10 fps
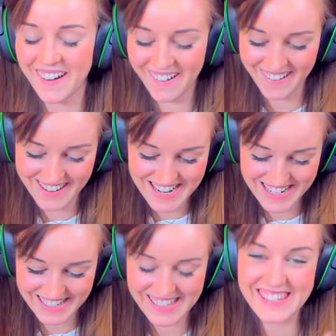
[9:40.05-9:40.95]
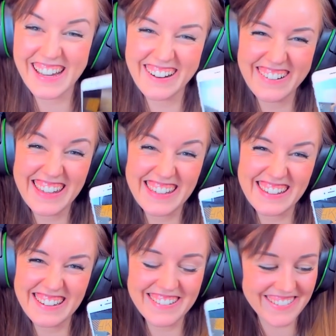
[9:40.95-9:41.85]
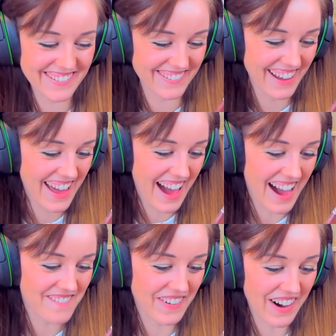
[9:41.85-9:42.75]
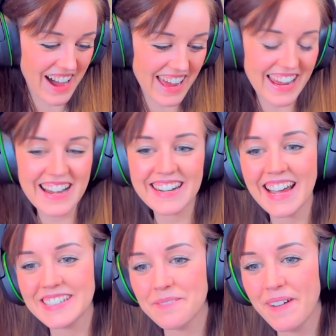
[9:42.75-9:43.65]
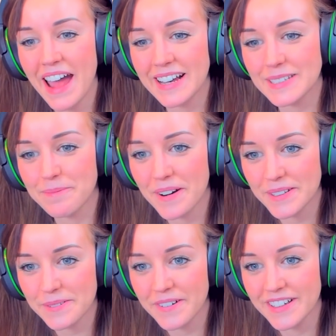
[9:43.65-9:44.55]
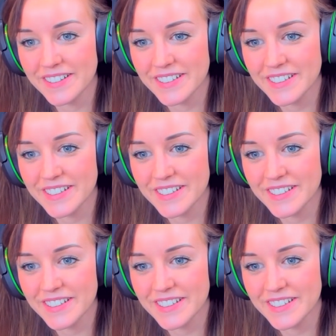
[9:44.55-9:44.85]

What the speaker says: Oh, she's so cute! I've got her like next to my Xbox One,